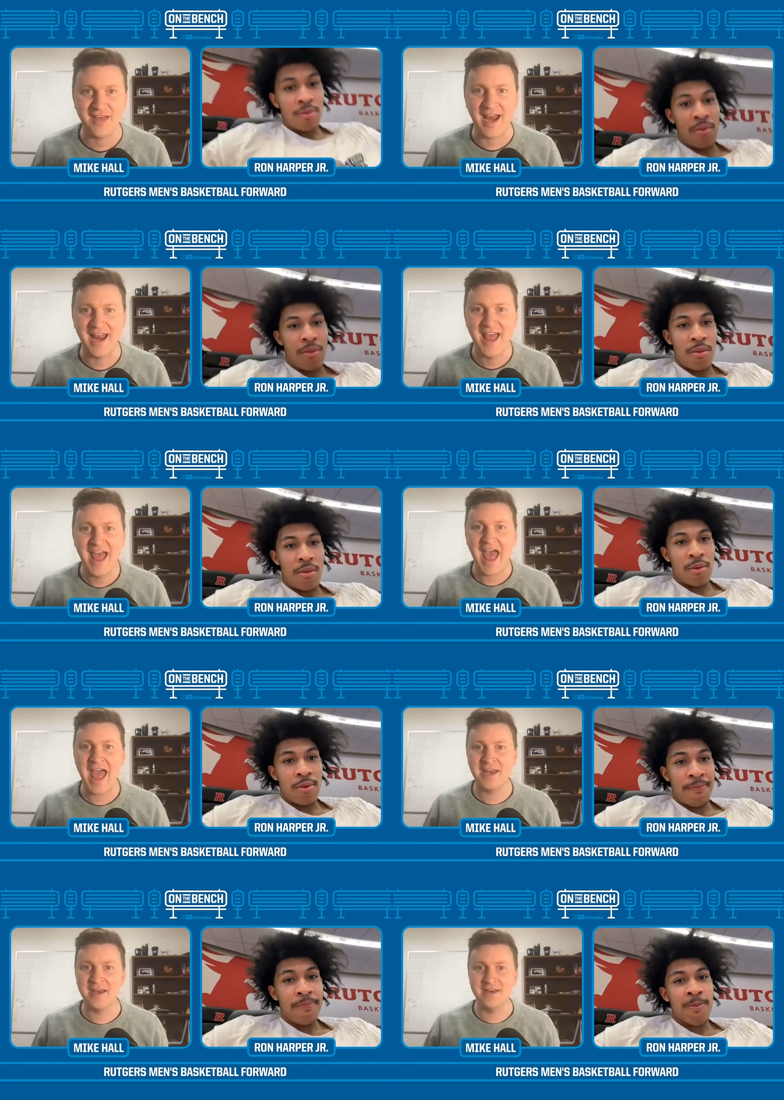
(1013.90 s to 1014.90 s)
Speaker 1: that.
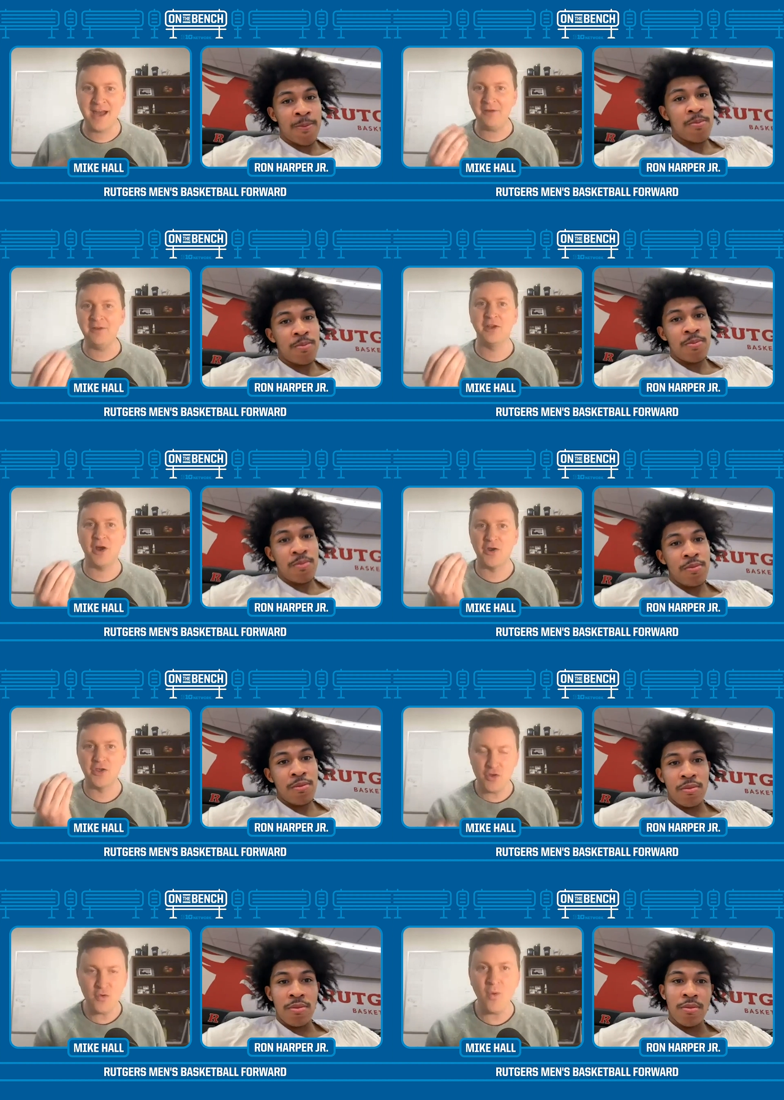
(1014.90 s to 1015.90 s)
And not only are
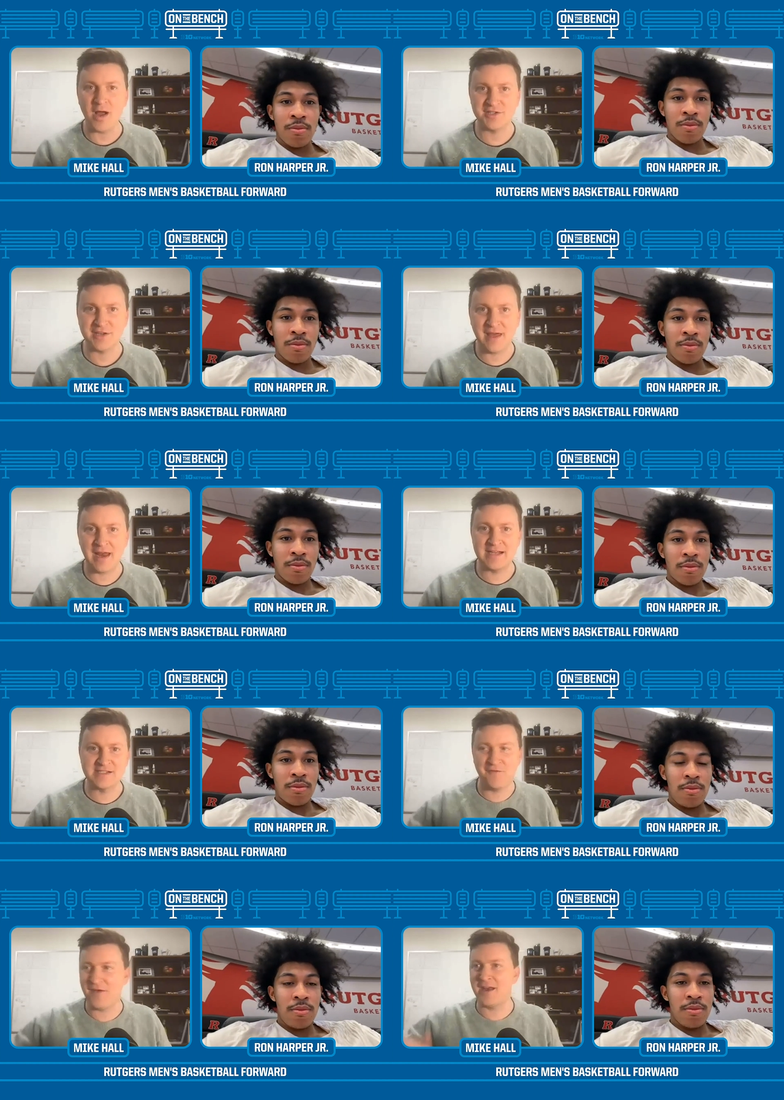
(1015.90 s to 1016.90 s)
you watching that as
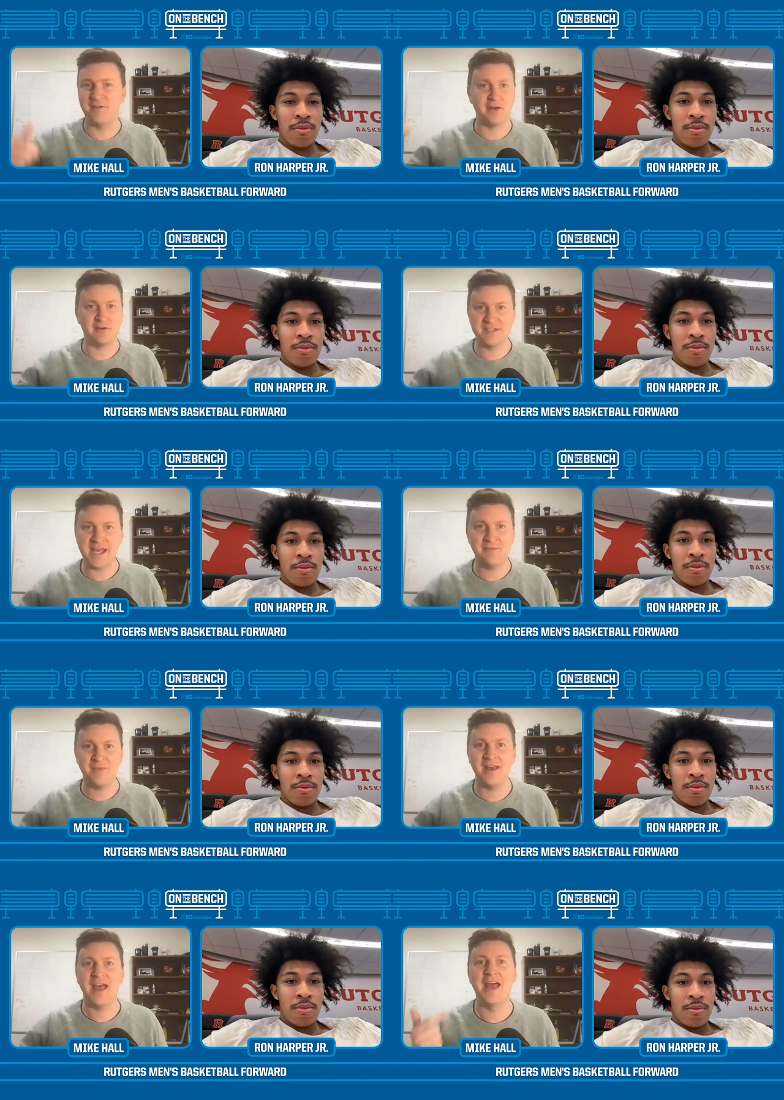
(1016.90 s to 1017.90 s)
a fan of
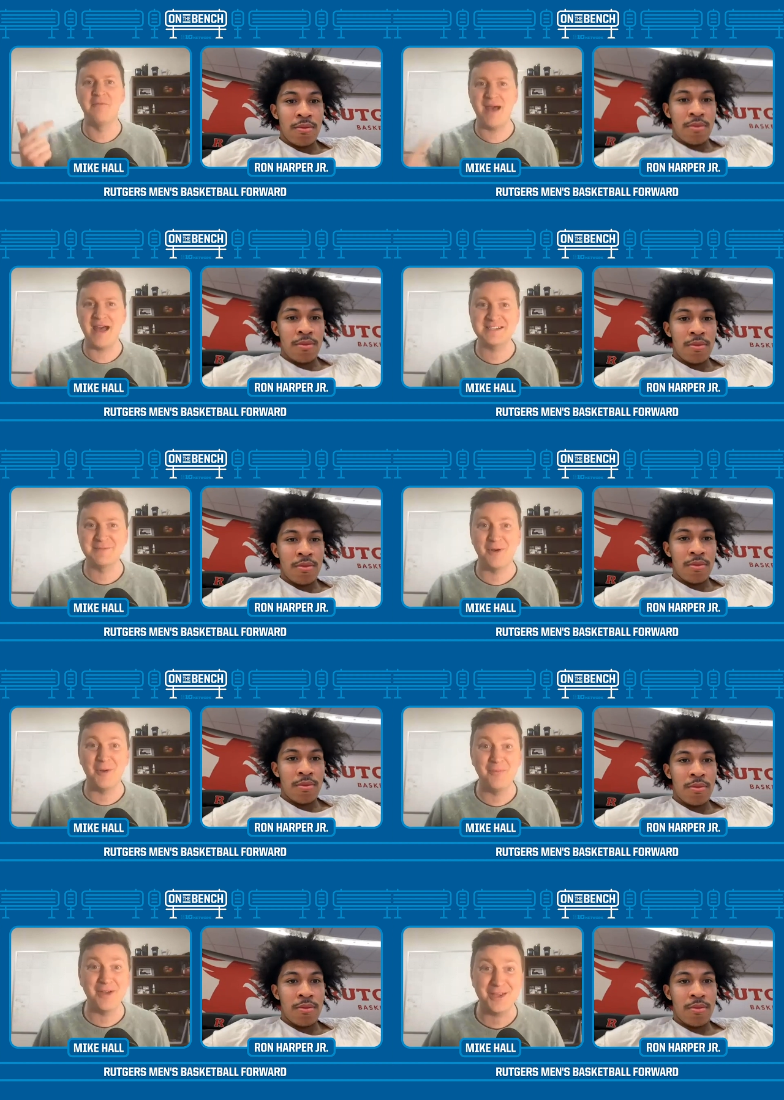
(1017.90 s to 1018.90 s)
entertainment and basketball,
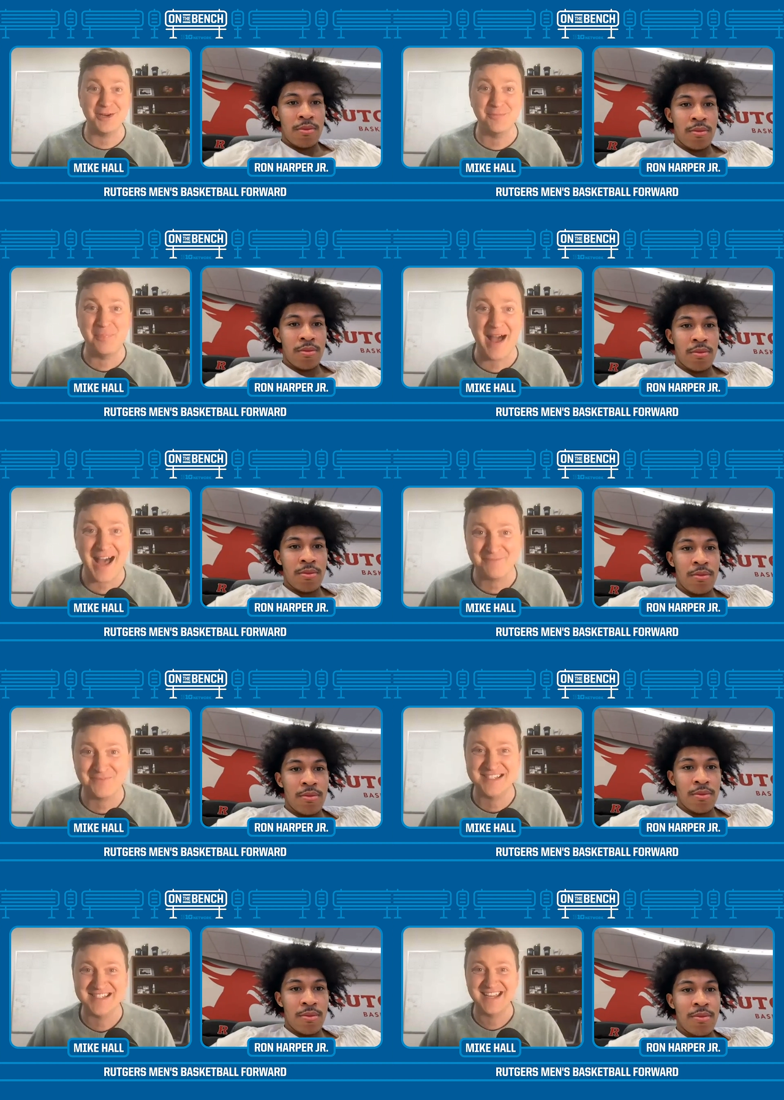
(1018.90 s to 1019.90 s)
but your
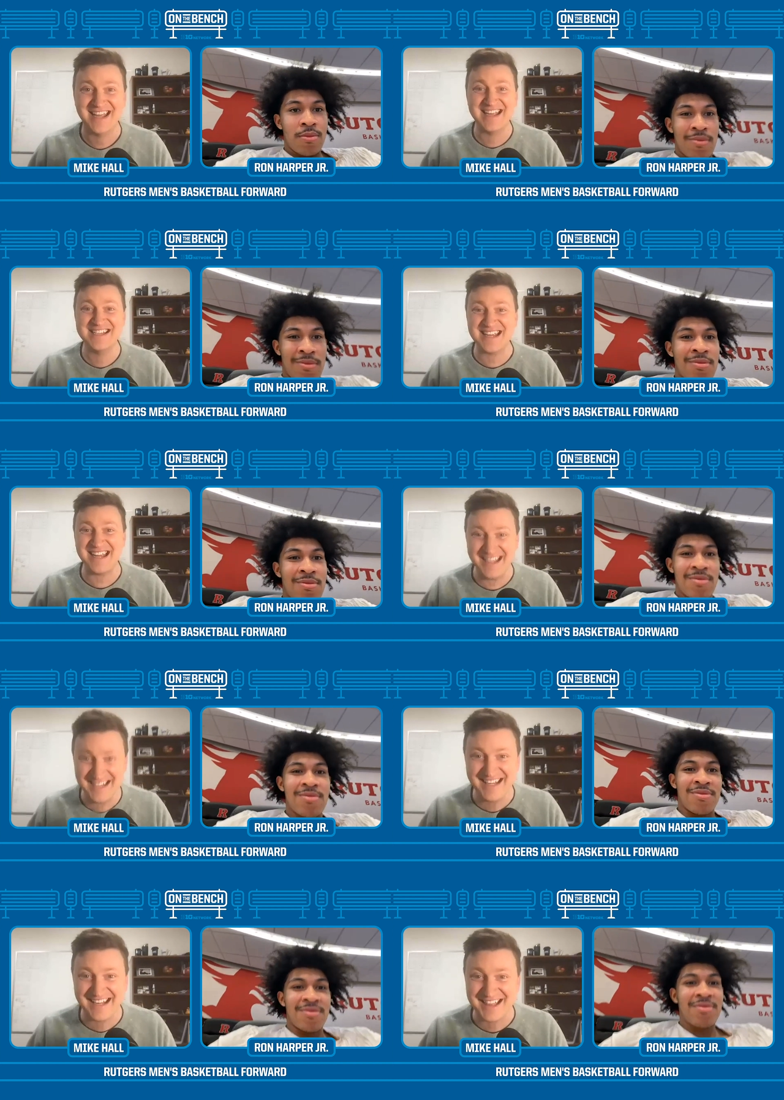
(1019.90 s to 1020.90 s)
pops is
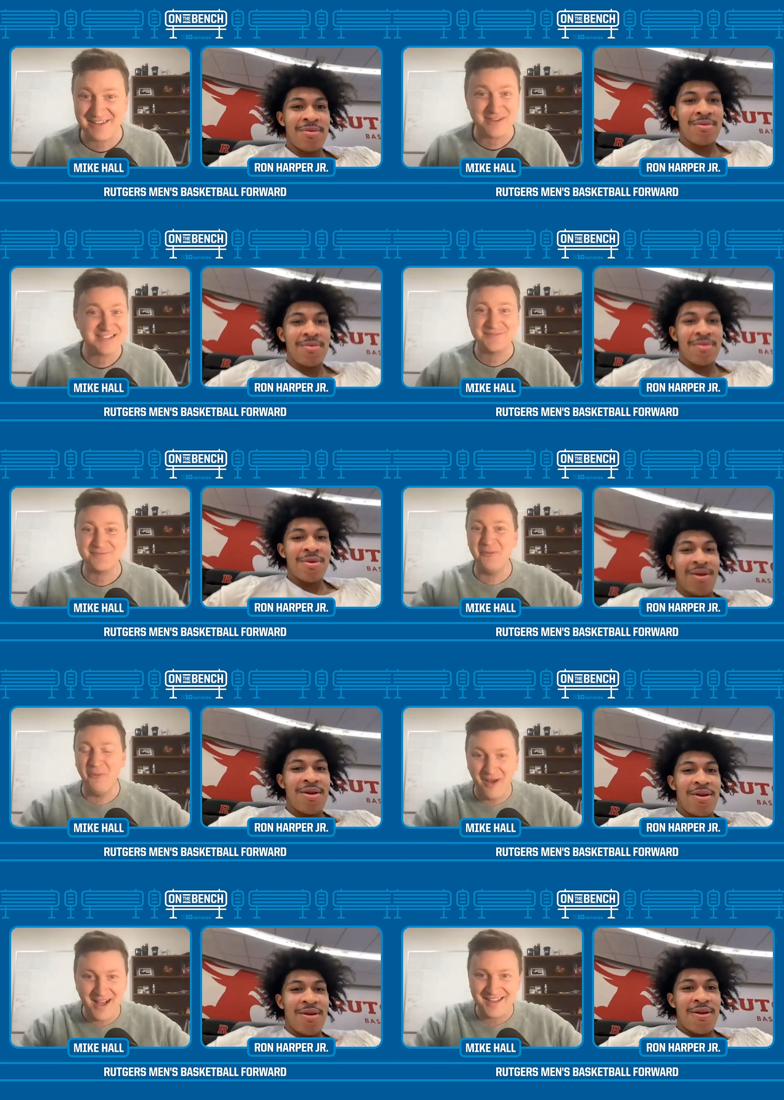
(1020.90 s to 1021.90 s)
in mm-hmm. it. That must have been
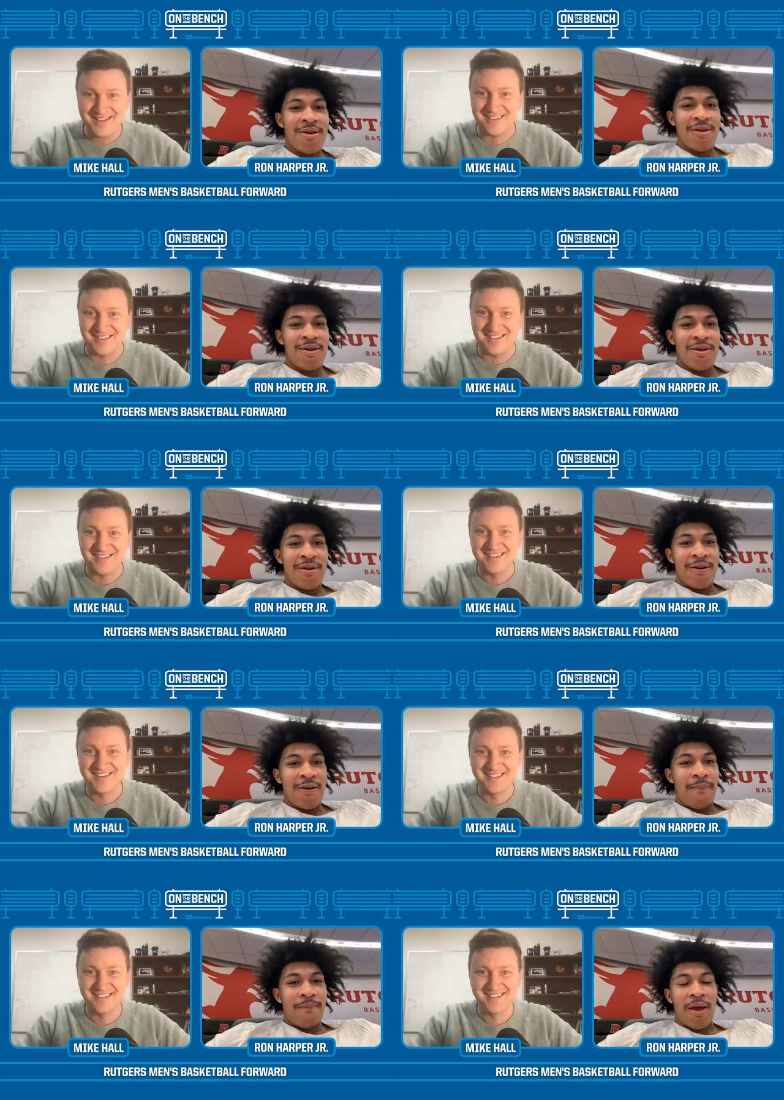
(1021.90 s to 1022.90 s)
wild.
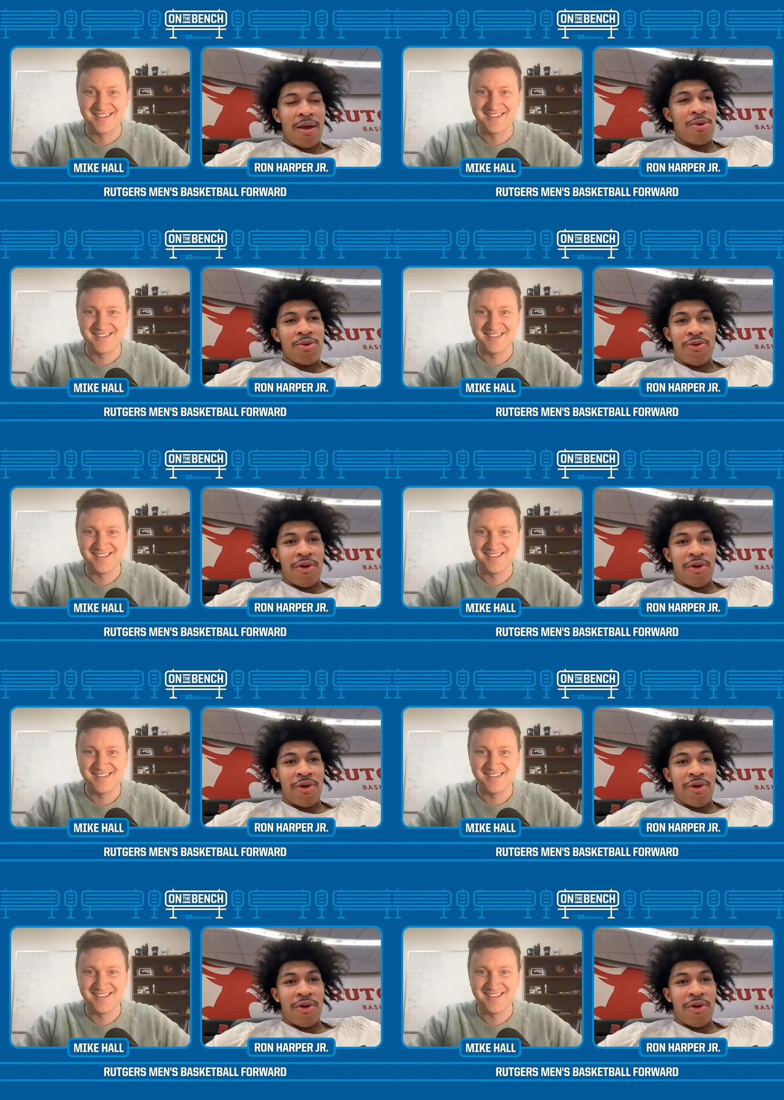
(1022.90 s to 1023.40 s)
Speaker 2: Yeah, it was